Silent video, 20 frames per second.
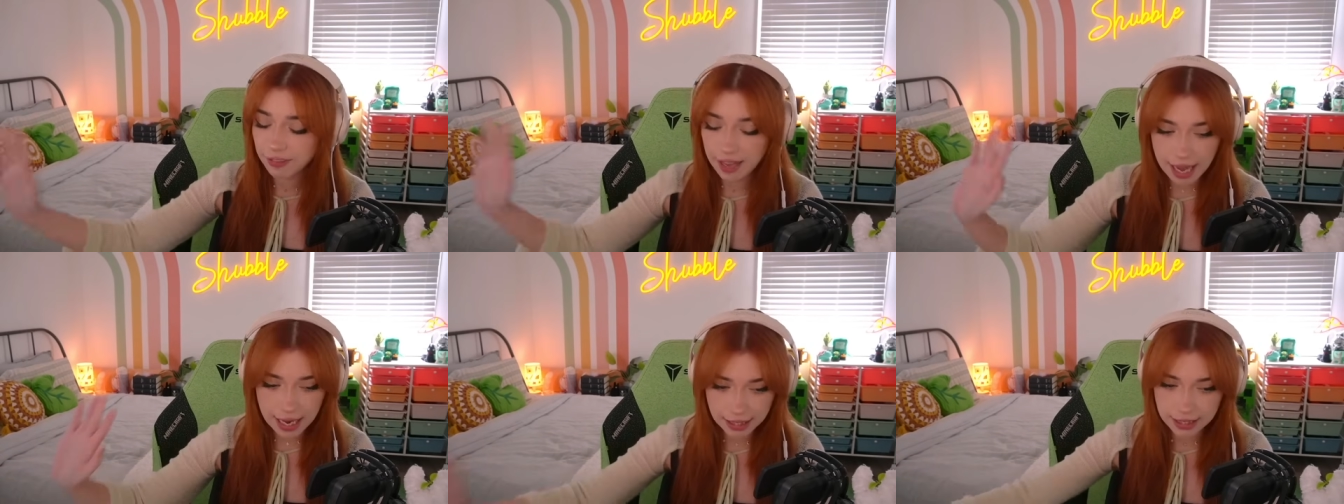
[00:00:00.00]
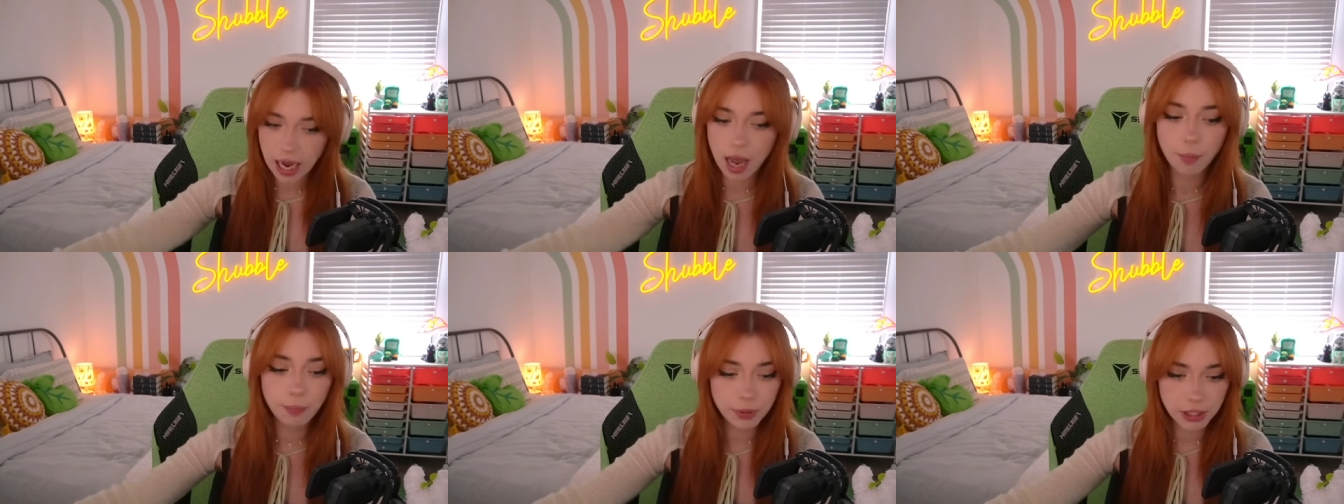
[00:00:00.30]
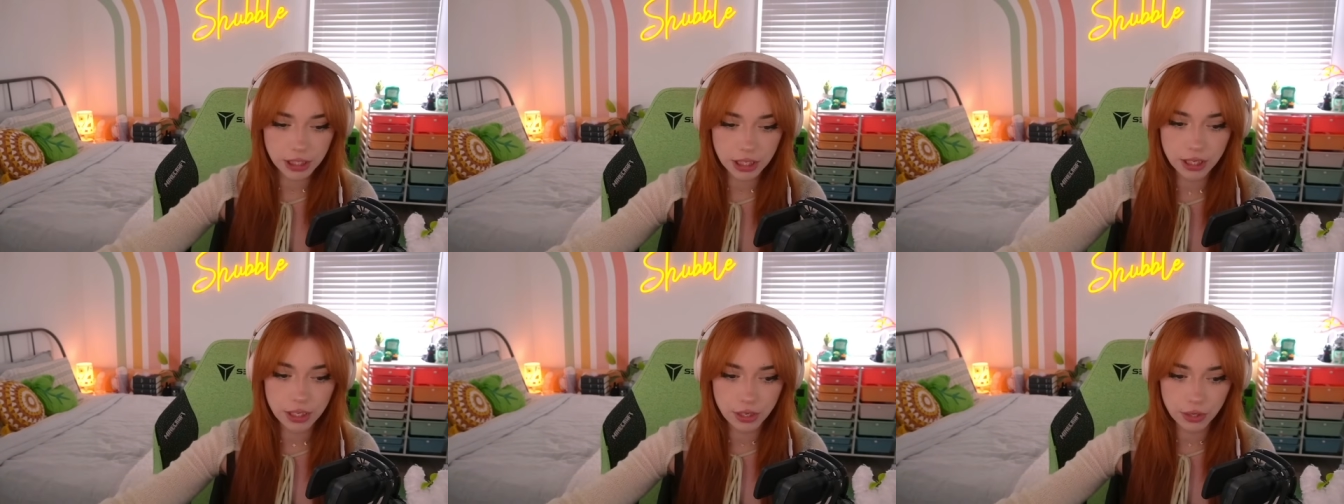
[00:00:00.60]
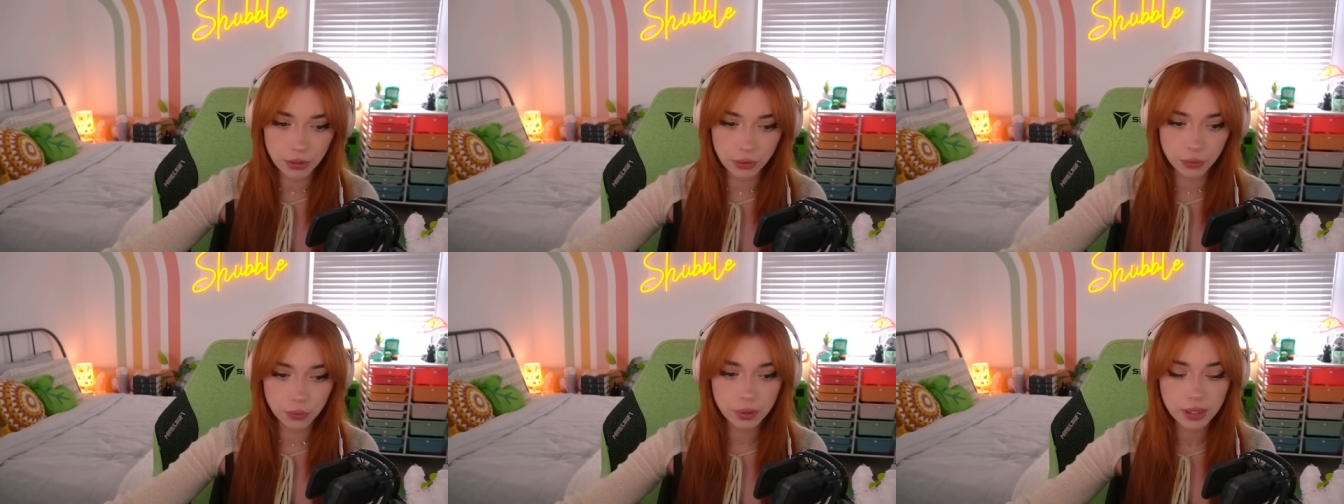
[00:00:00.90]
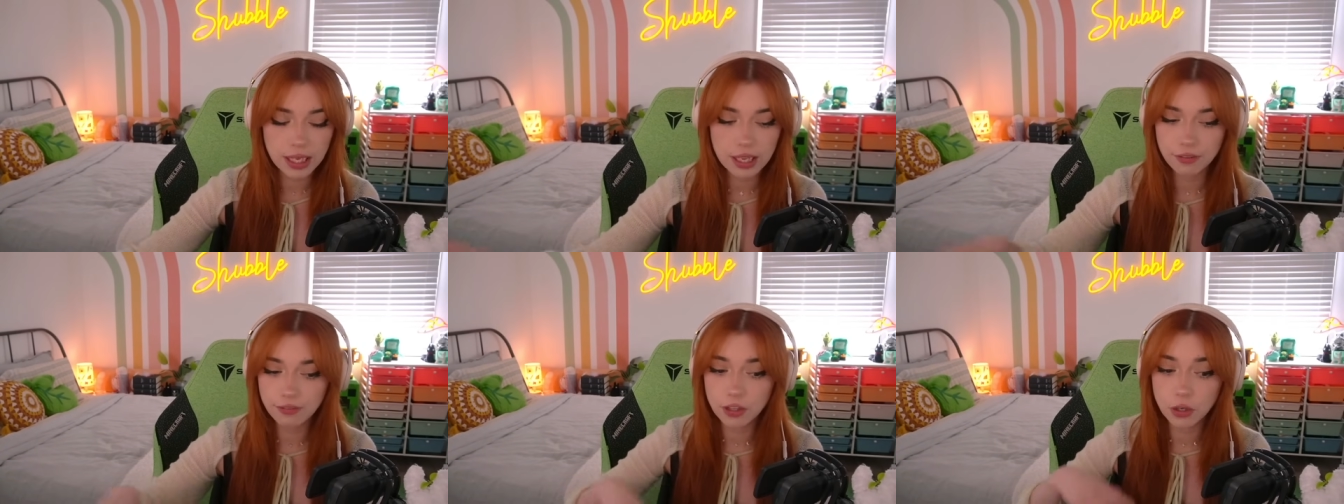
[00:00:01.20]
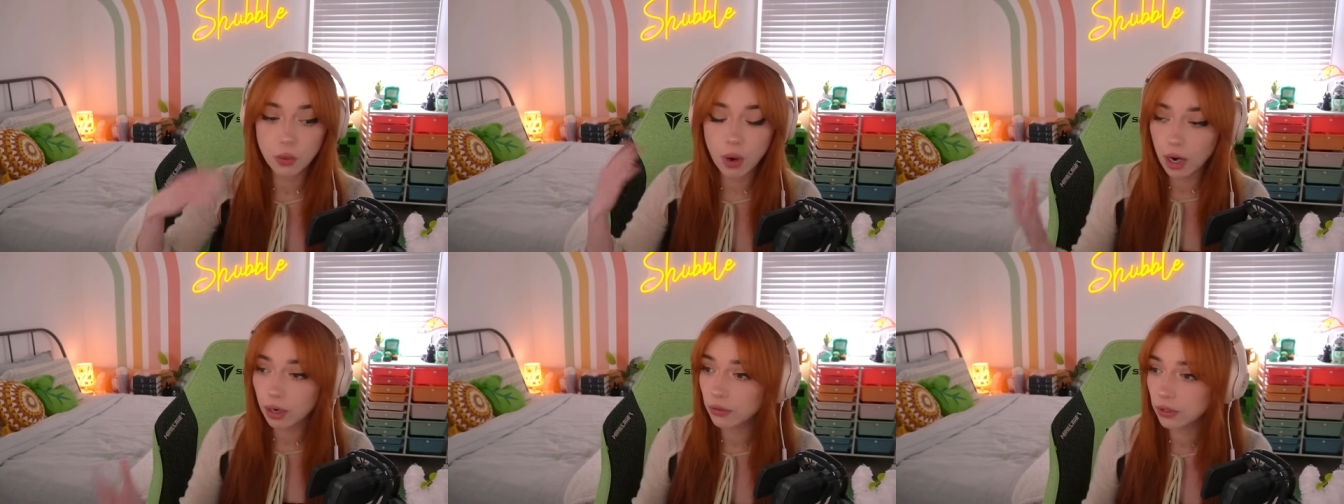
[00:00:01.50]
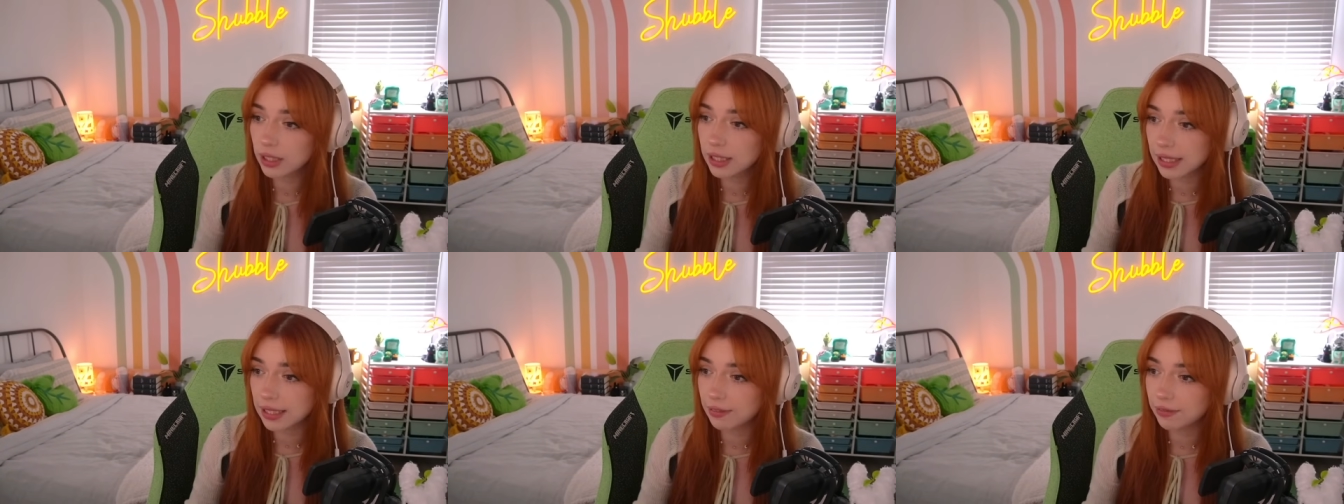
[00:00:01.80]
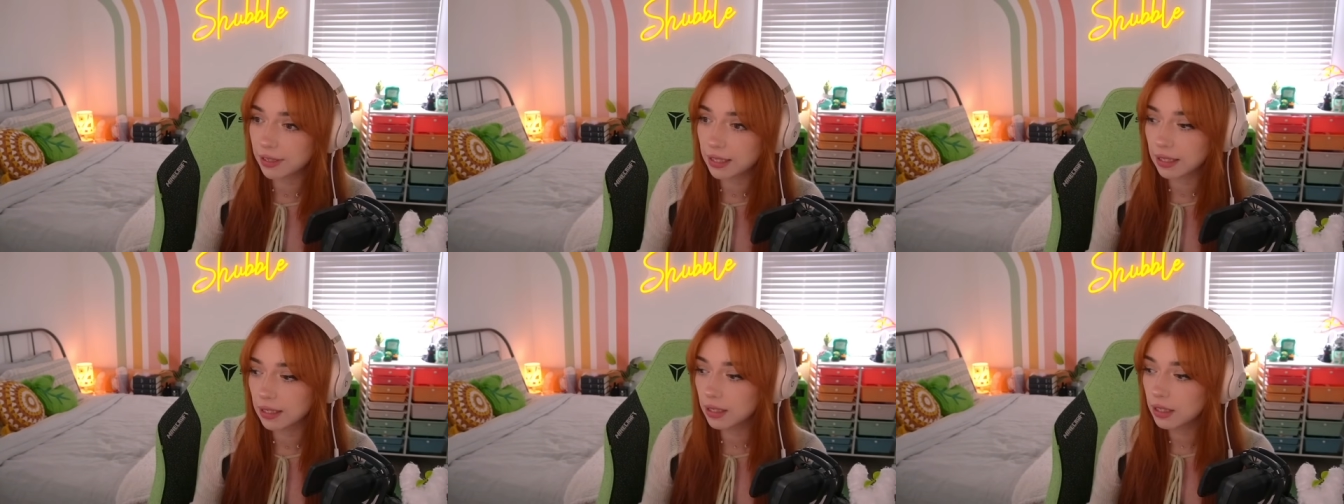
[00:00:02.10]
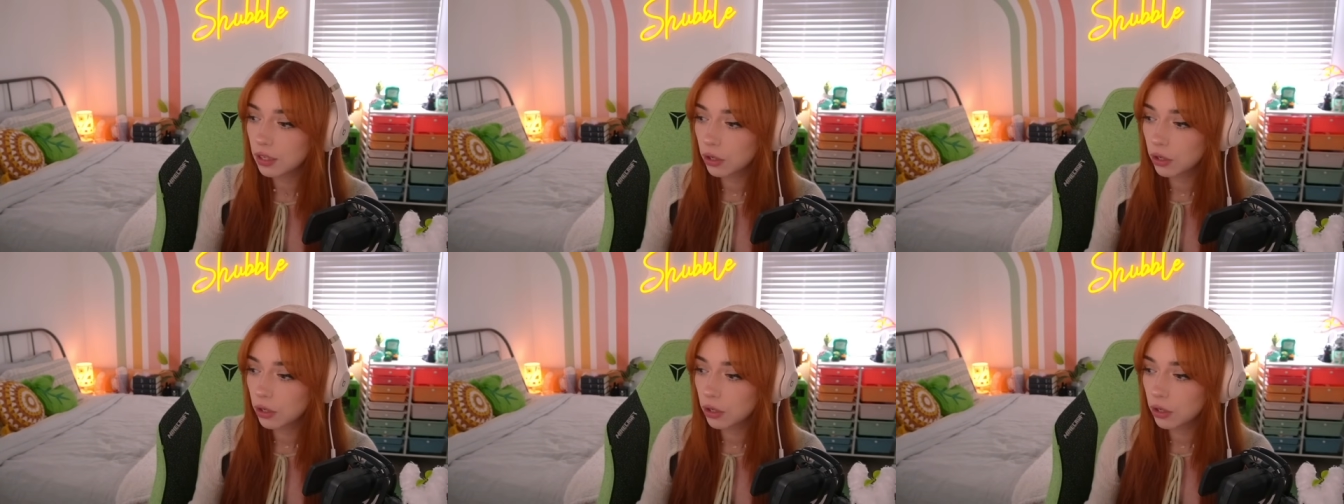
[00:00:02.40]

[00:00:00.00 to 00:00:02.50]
and up to you if you are receiving